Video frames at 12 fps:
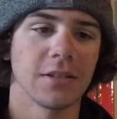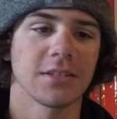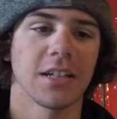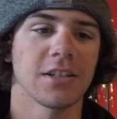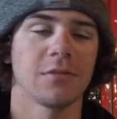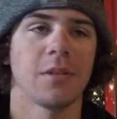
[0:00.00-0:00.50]
I was
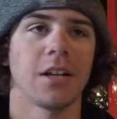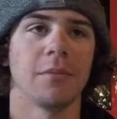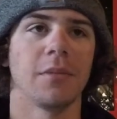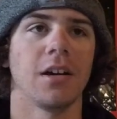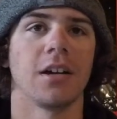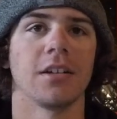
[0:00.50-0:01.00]
catching
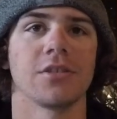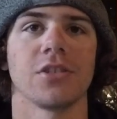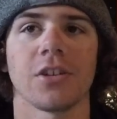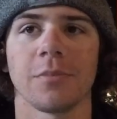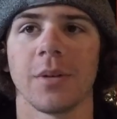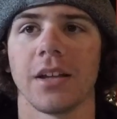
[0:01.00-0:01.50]
them on a
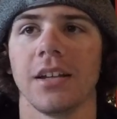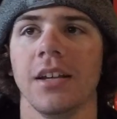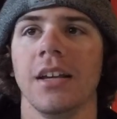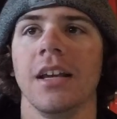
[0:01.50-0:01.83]
jerk bait,